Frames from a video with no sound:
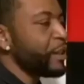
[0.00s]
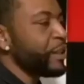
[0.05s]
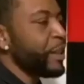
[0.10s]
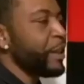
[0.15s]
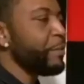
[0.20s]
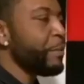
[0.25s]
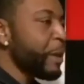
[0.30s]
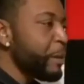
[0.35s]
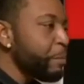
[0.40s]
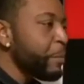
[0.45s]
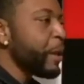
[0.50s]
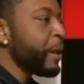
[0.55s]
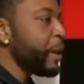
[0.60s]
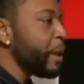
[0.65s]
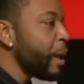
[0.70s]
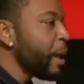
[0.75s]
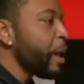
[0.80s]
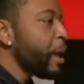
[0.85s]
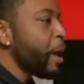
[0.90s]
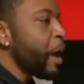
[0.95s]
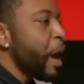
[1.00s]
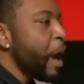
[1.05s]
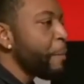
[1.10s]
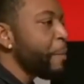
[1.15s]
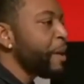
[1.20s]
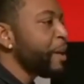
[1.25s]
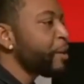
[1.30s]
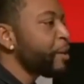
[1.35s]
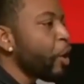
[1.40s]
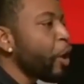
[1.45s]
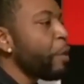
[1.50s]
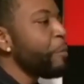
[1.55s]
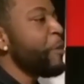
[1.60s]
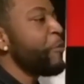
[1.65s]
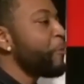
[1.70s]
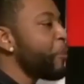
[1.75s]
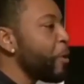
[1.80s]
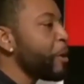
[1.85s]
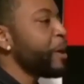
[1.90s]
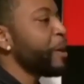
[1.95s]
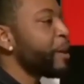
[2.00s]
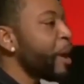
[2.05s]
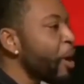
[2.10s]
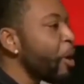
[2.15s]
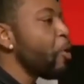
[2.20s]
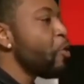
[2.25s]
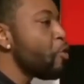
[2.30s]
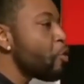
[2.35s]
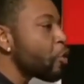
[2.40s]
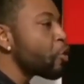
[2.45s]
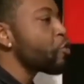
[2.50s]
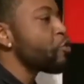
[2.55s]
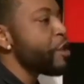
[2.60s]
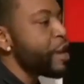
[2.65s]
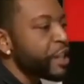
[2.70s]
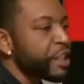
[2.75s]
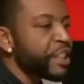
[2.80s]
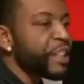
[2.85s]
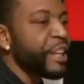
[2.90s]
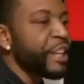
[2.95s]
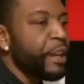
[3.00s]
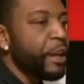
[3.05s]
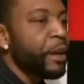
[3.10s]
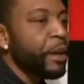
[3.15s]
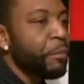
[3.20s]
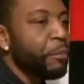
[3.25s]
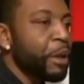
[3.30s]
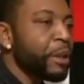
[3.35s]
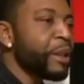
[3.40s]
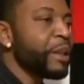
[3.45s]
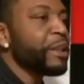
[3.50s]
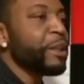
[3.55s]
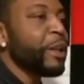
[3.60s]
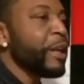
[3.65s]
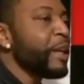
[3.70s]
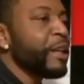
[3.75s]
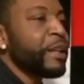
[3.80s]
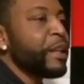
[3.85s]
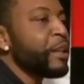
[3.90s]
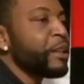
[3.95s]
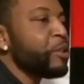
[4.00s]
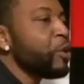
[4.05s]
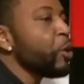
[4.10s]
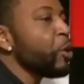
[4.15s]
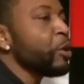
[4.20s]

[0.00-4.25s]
it, and Kirby come and show the, the, the, the, the receipt. Say,